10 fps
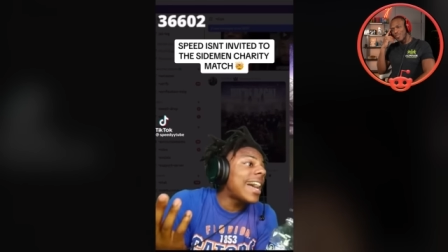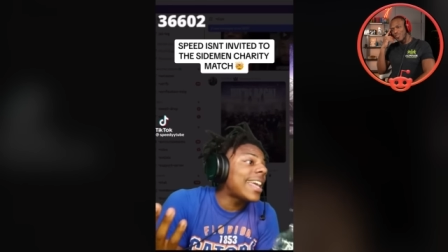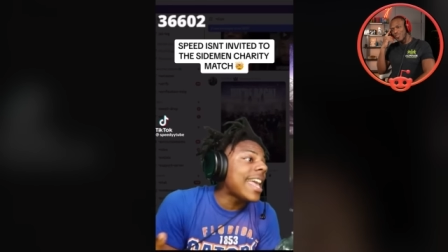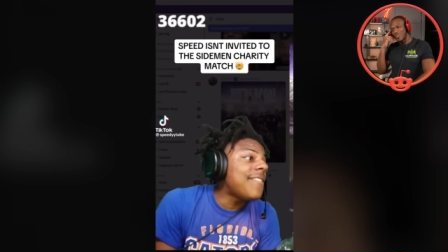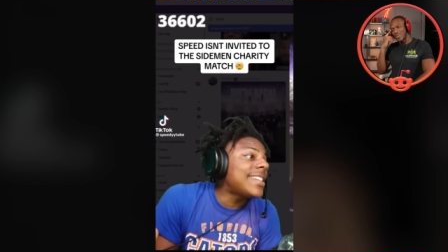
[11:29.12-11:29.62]
got an
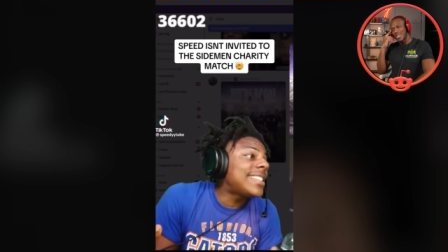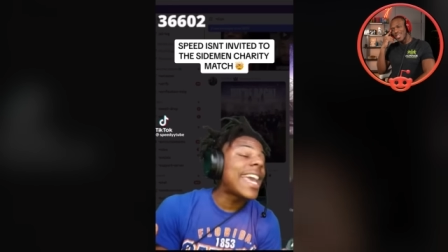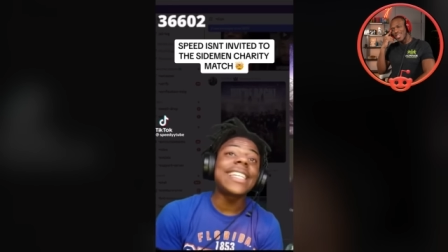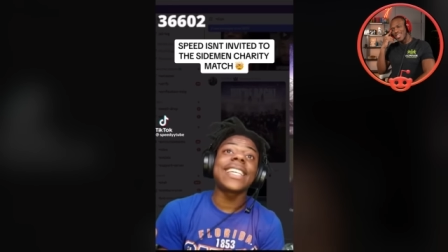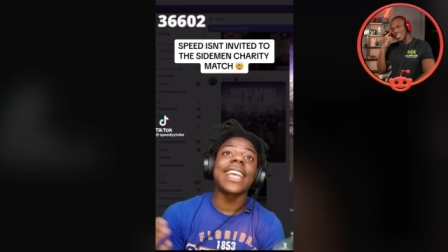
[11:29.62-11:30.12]

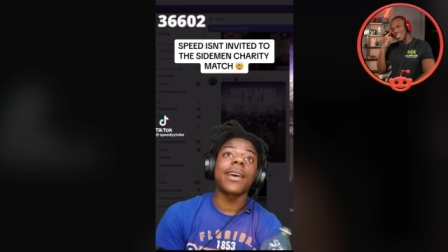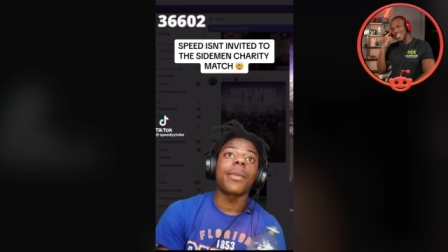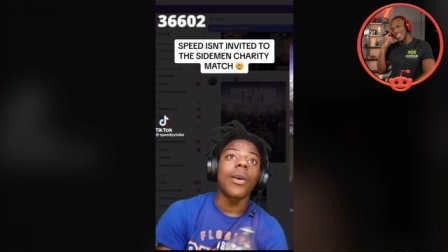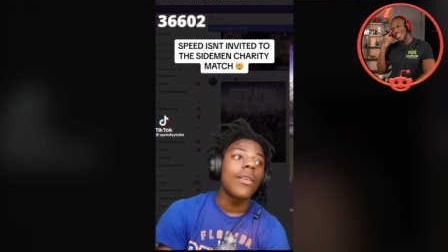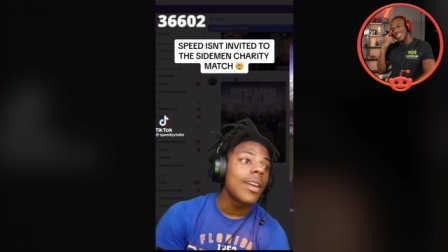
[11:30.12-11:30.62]
invitation yet,
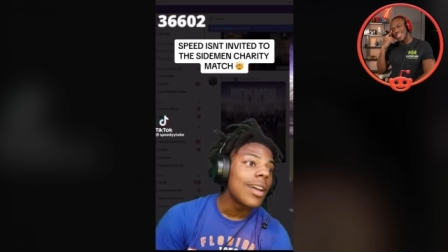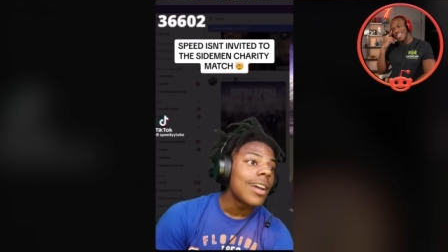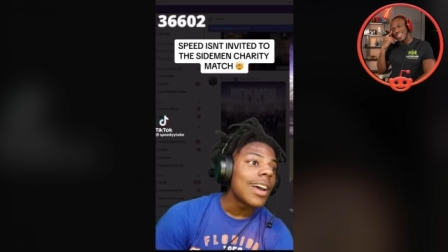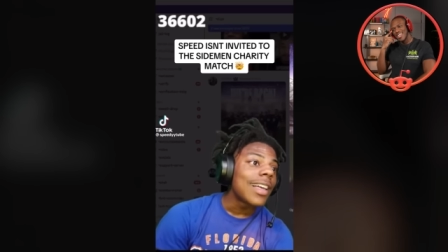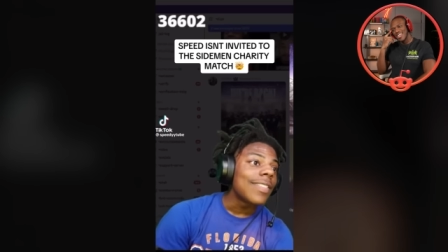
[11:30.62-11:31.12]
bro.
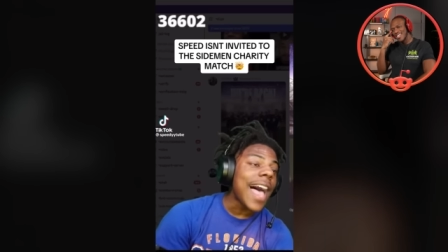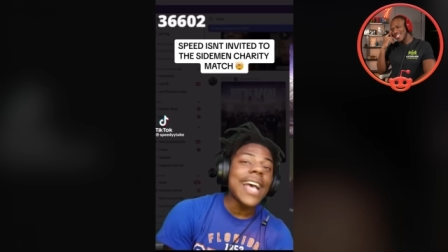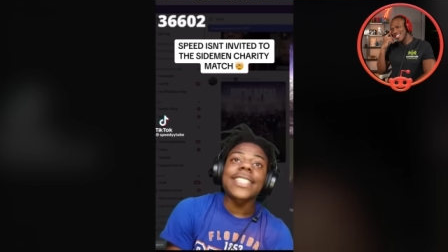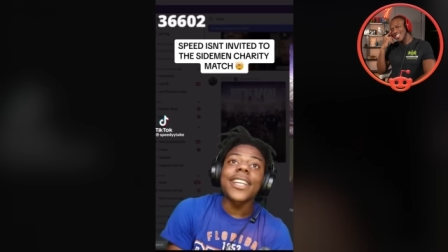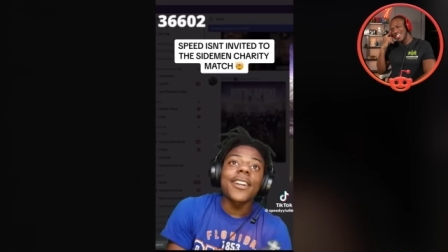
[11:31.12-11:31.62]

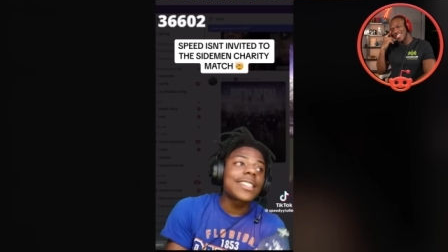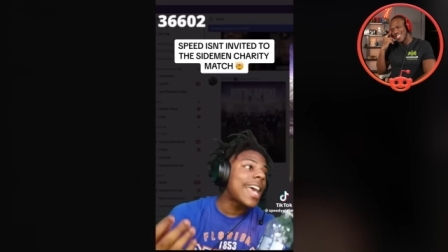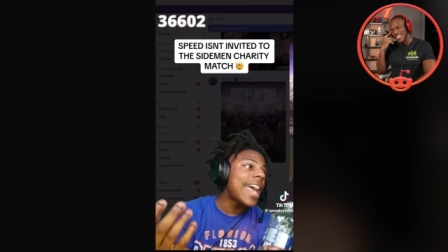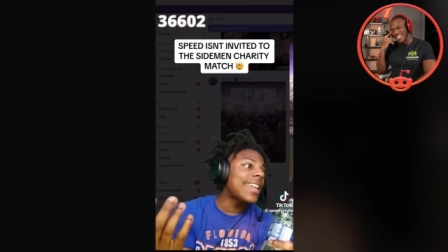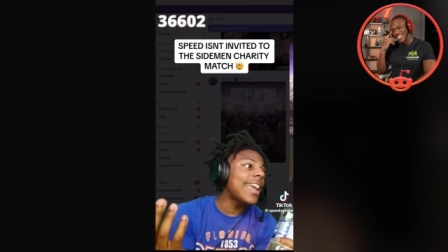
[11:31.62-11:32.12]
Last year,
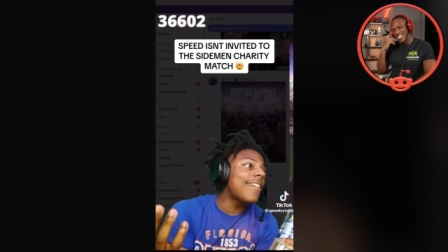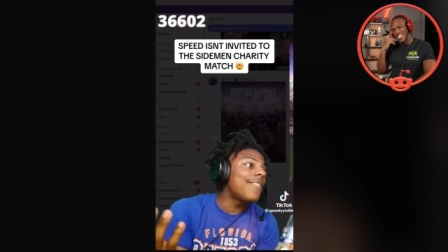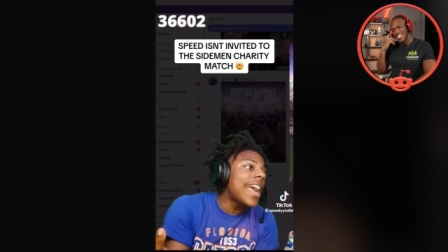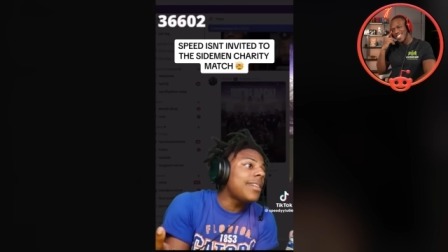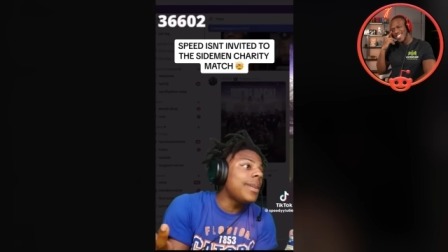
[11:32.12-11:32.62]
chat, they
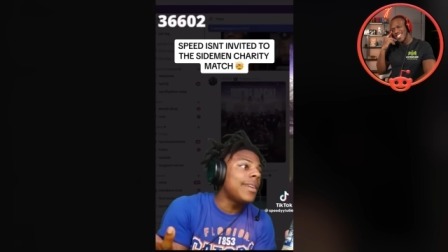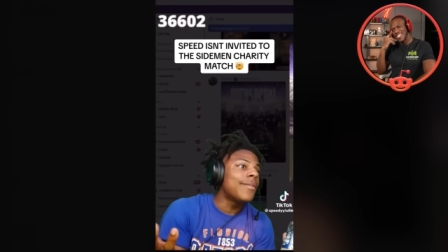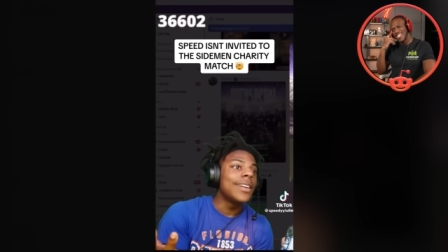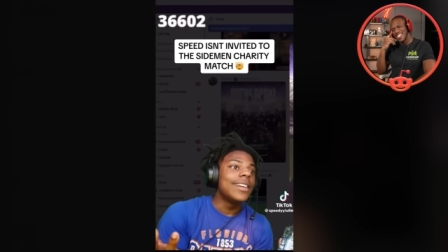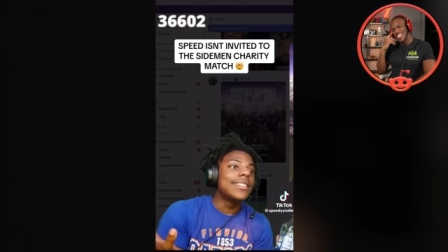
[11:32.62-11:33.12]
invited me
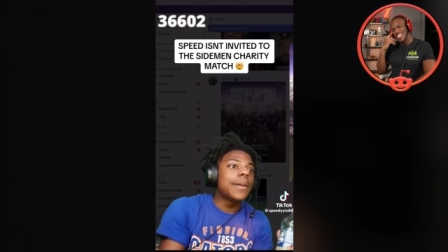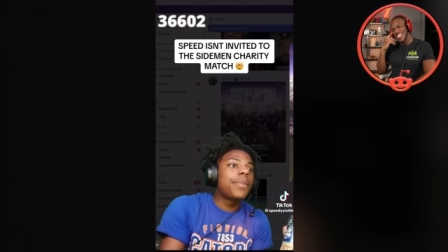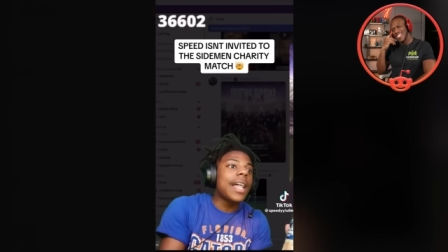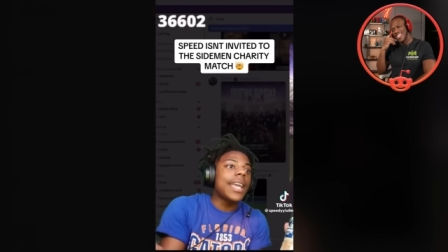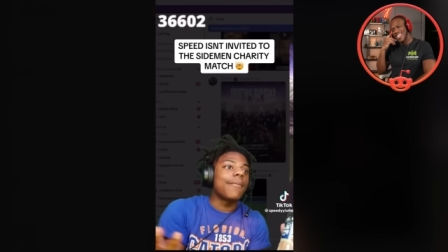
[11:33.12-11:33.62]
to
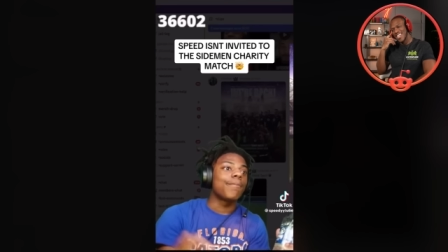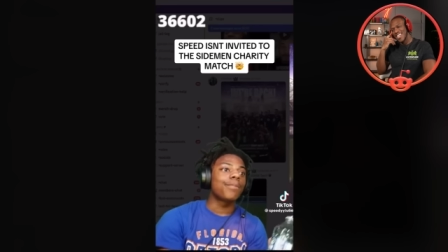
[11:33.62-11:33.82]
play.